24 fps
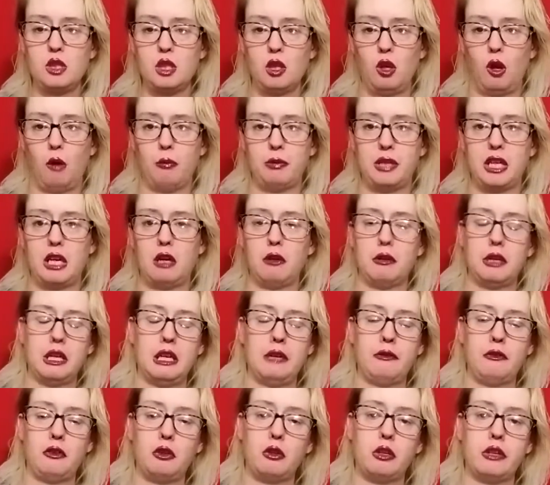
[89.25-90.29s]
hometown
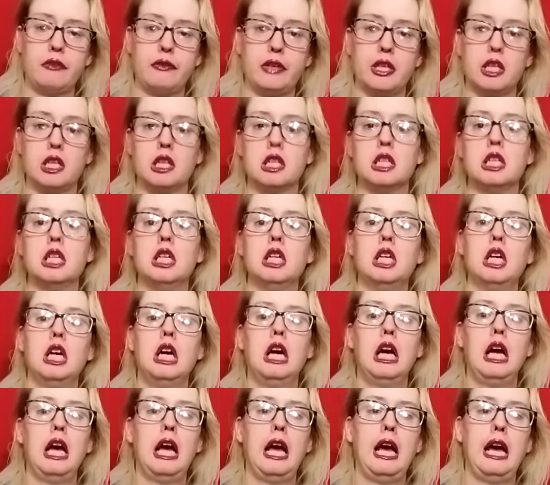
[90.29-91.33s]
of Susanville
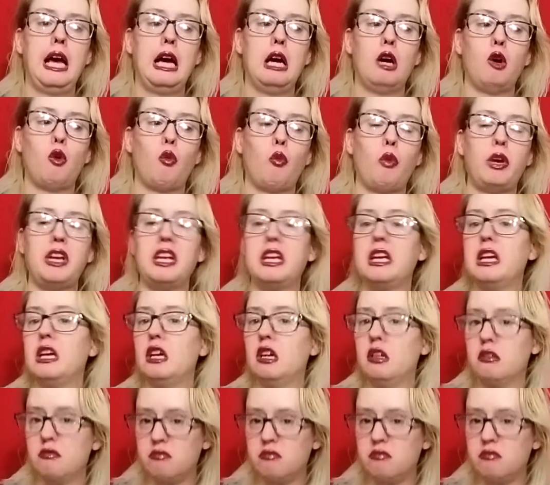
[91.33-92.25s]
and we